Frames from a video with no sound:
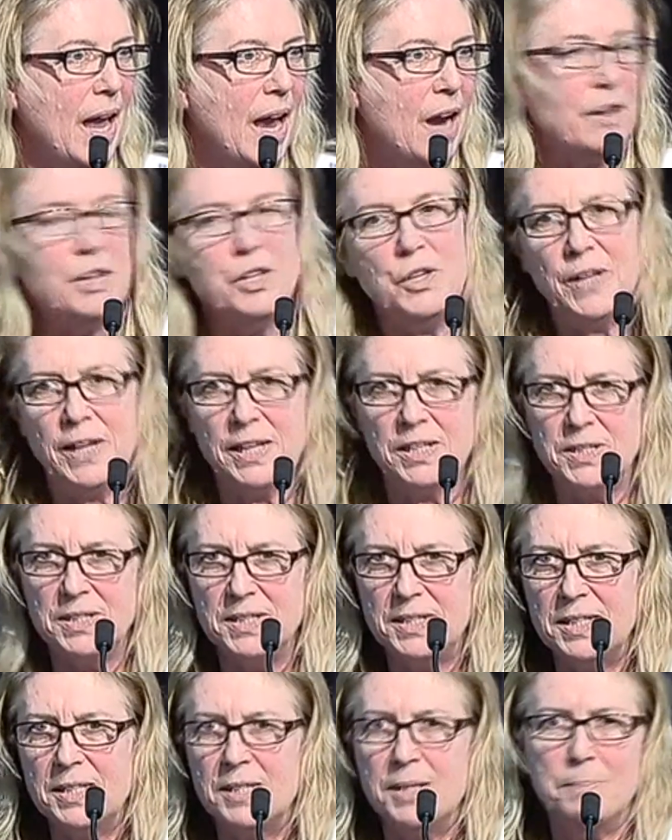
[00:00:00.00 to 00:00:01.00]
Our
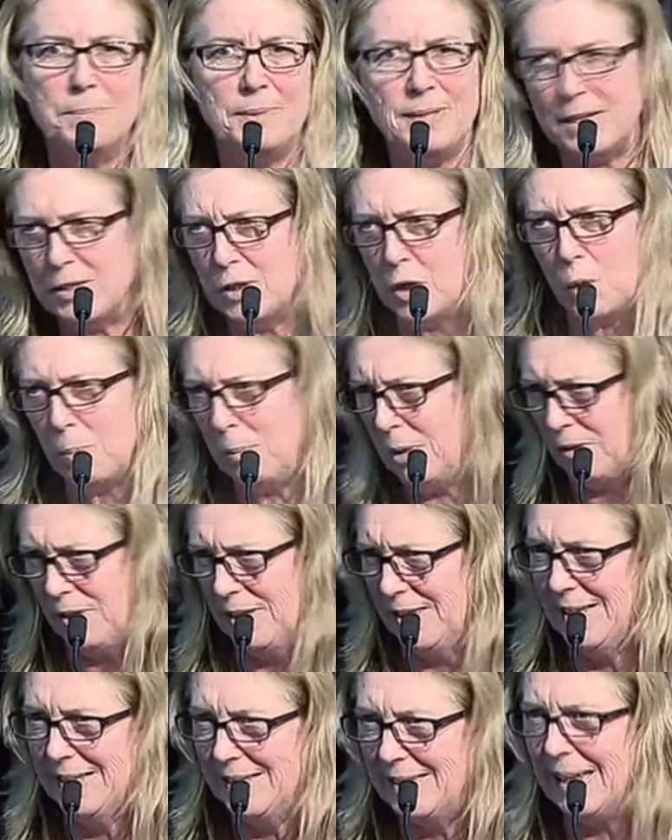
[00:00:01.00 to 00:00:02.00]
education system does not
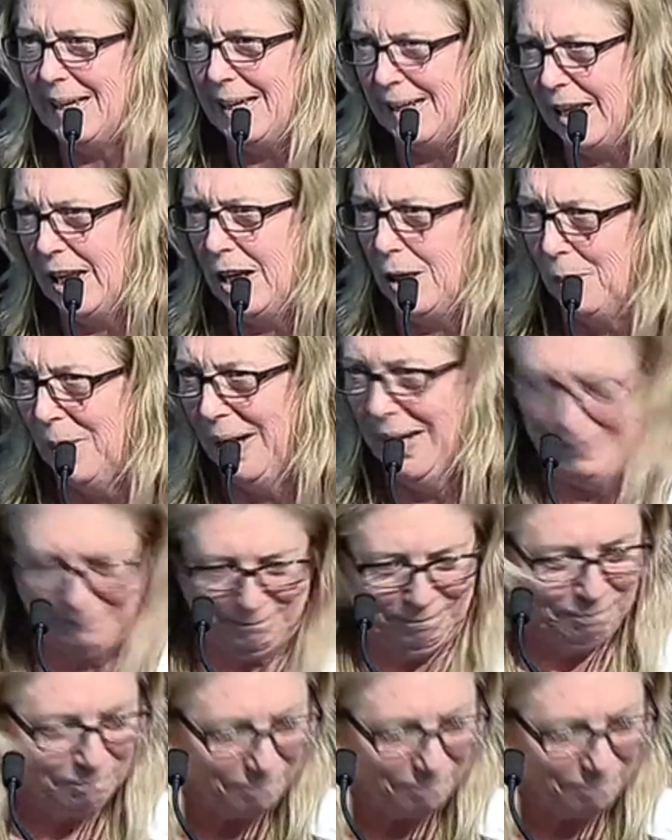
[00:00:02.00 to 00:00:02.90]
mirror this in any way.